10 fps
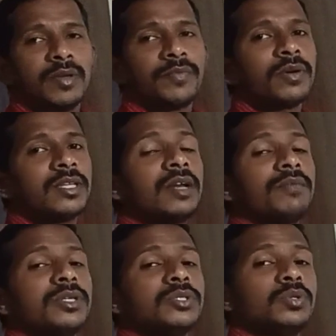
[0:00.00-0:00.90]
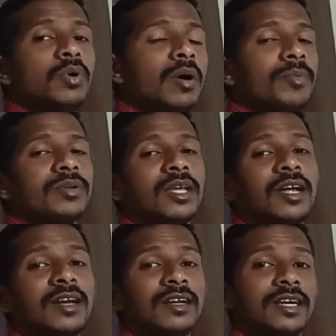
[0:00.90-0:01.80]
Before that, we should know about
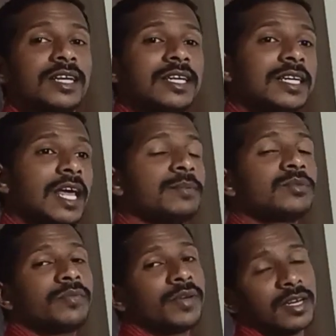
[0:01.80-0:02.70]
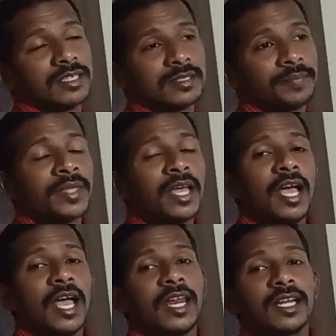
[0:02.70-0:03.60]
the types of errors.
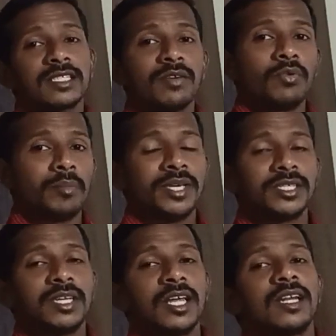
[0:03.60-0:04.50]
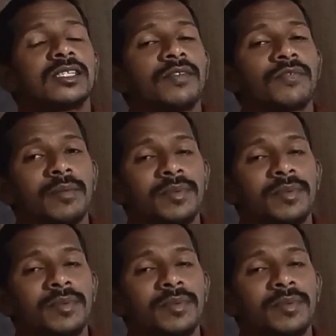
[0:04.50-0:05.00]
Errors of omission, errors of